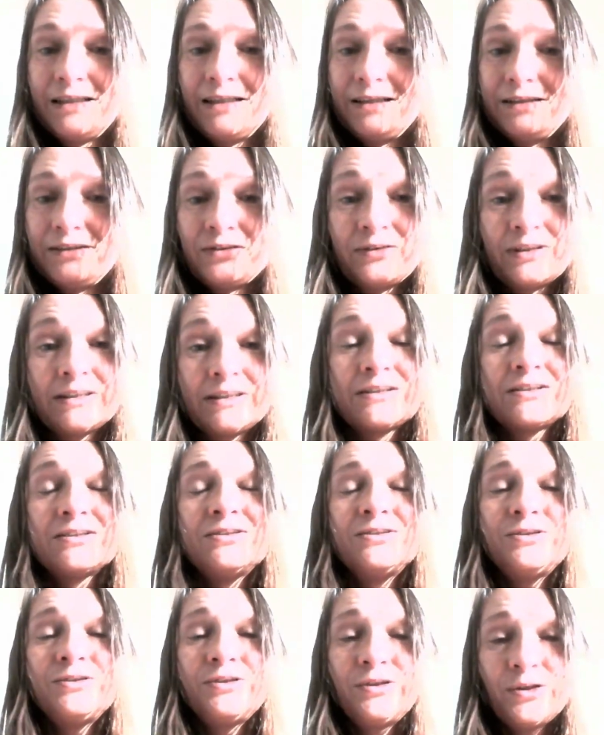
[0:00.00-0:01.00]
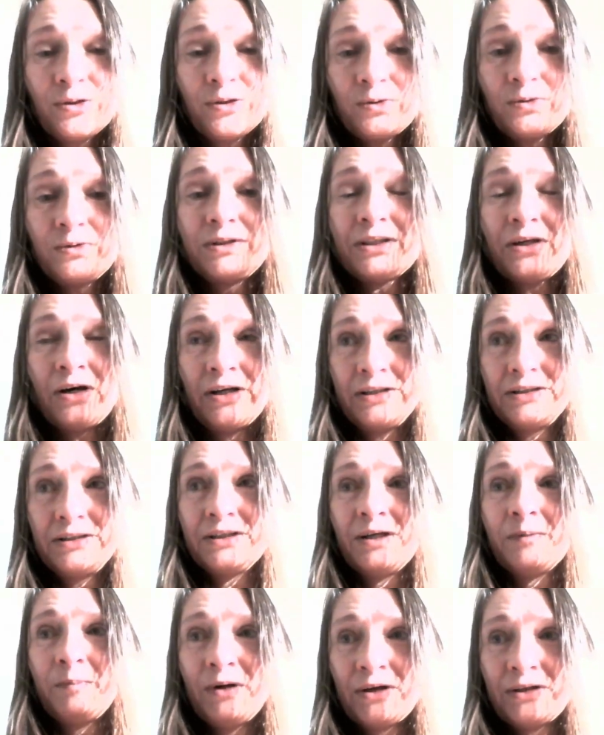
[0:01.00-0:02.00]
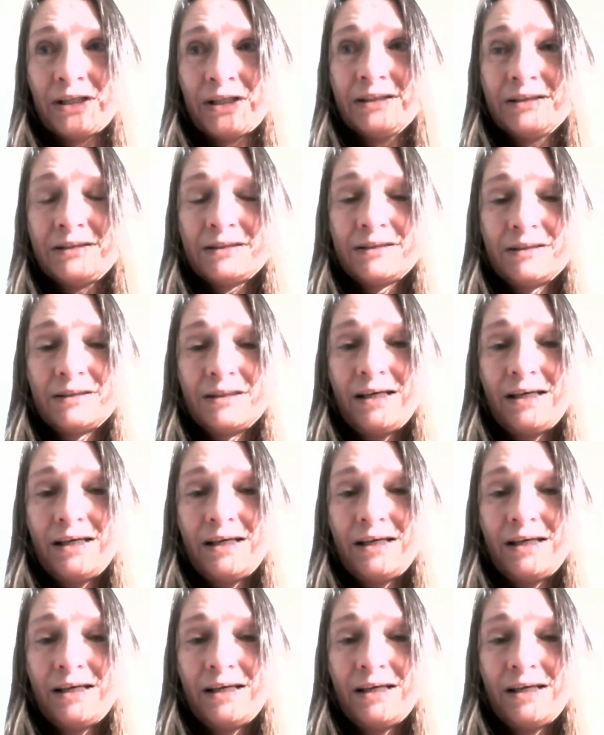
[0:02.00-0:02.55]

there is no doubt about it.